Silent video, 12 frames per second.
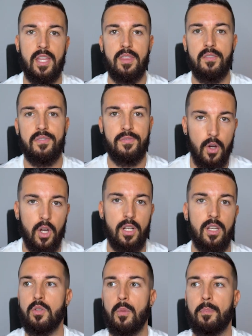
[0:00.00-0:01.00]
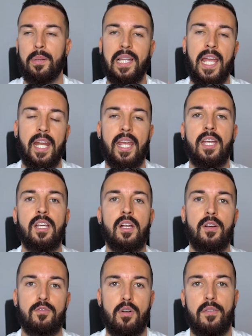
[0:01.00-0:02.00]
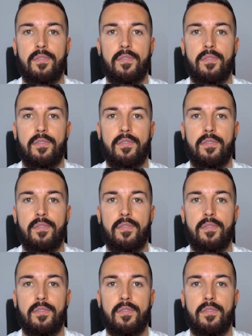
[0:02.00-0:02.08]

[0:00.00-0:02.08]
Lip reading: in the foot. You're planning for a